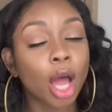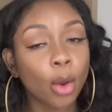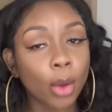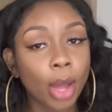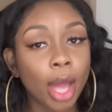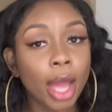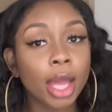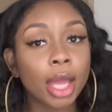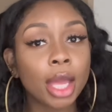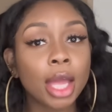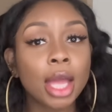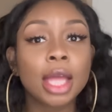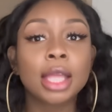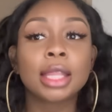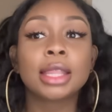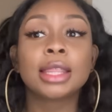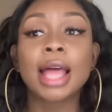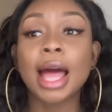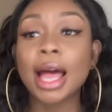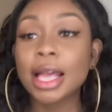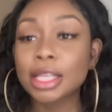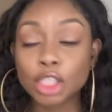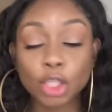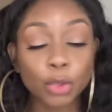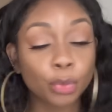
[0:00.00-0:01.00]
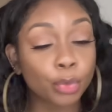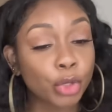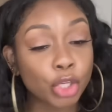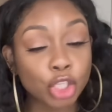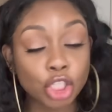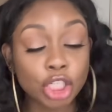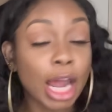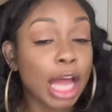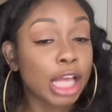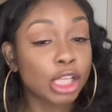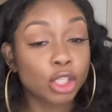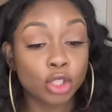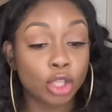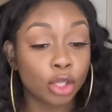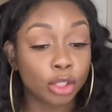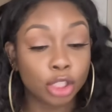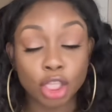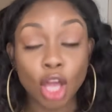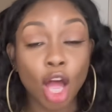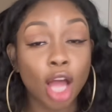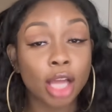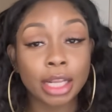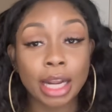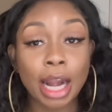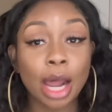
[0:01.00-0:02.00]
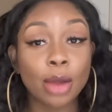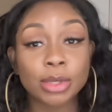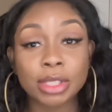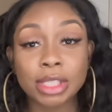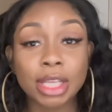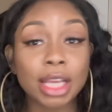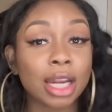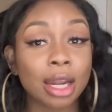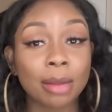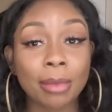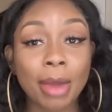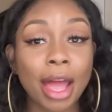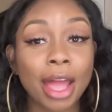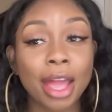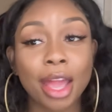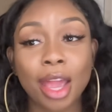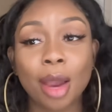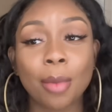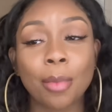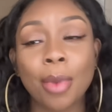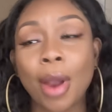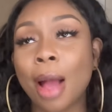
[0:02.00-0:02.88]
Okay, that's the song that I was thinking in my head.